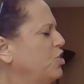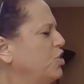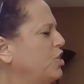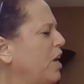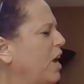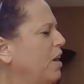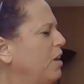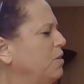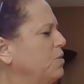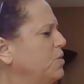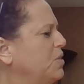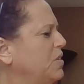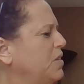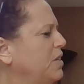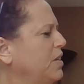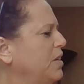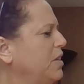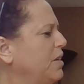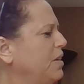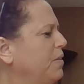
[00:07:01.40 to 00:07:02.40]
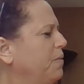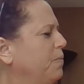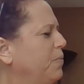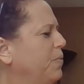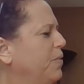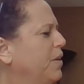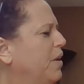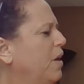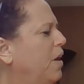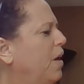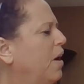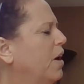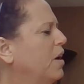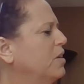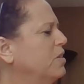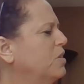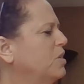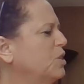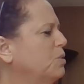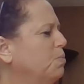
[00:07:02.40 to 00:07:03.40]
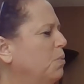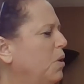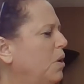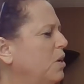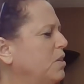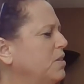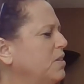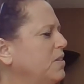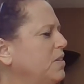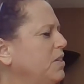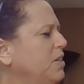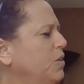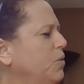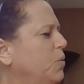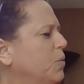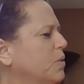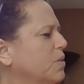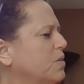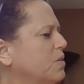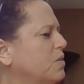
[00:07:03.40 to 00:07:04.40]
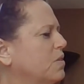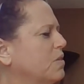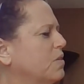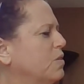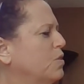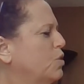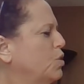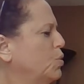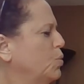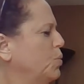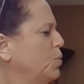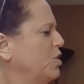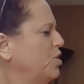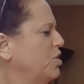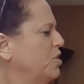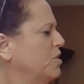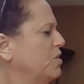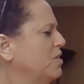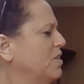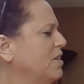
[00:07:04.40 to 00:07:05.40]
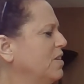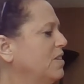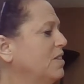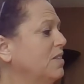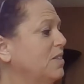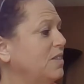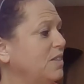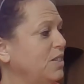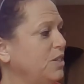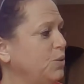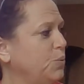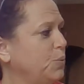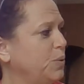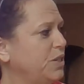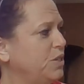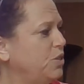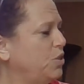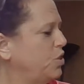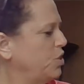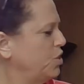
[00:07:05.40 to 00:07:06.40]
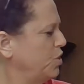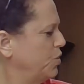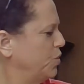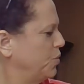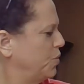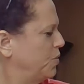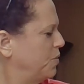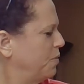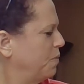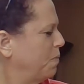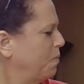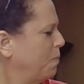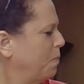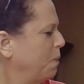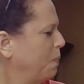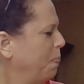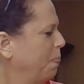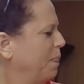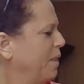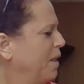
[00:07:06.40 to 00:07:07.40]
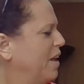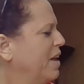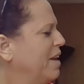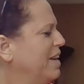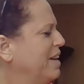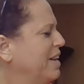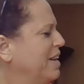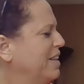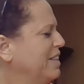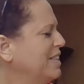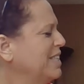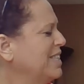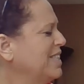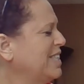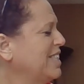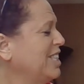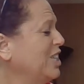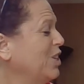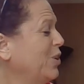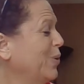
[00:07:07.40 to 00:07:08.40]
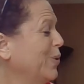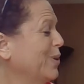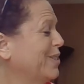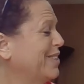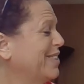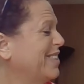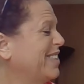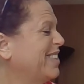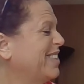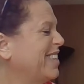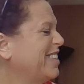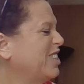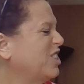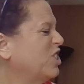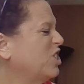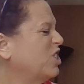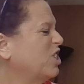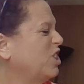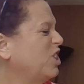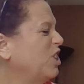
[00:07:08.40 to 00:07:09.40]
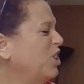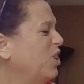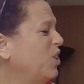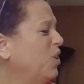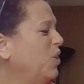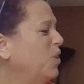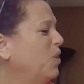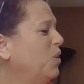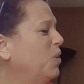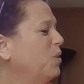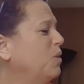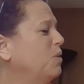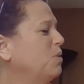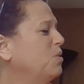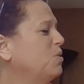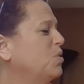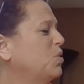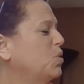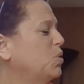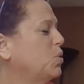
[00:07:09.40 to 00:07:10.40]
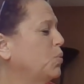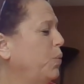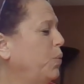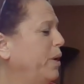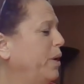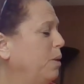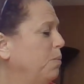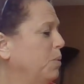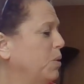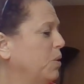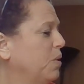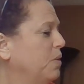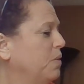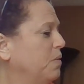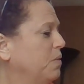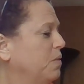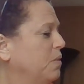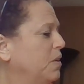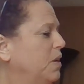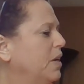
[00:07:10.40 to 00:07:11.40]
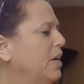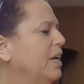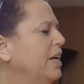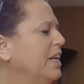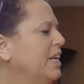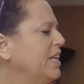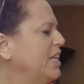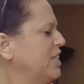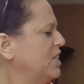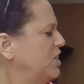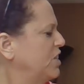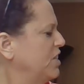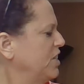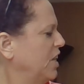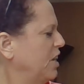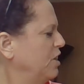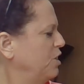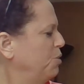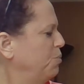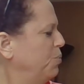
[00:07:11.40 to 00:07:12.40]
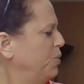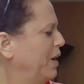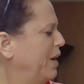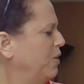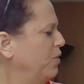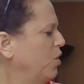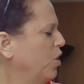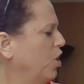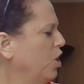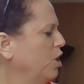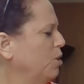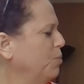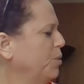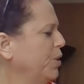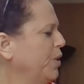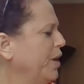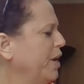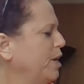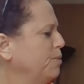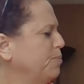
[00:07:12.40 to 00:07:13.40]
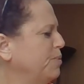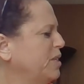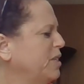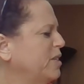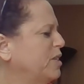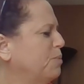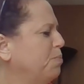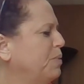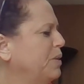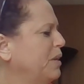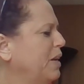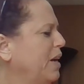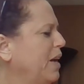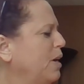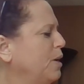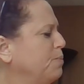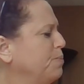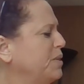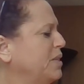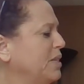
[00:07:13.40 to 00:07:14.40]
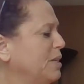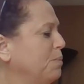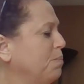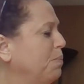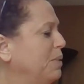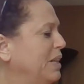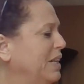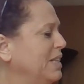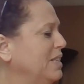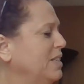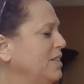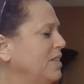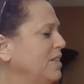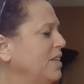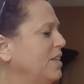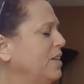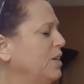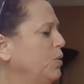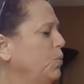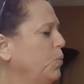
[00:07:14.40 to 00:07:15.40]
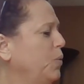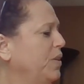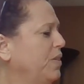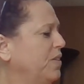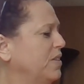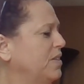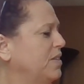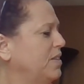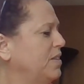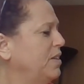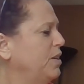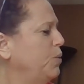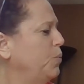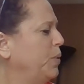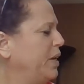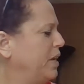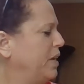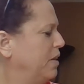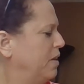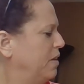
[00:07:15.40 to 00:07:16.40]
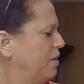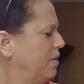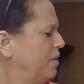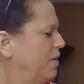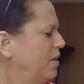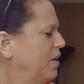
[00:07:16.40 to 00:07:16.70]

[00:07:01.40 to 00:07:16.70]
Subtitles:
shallow sea. A small seahorse swishes in the seaweed too. The seahorse is a slow swimmer. Its yellow-brown armor helps it blend in with the seaweed.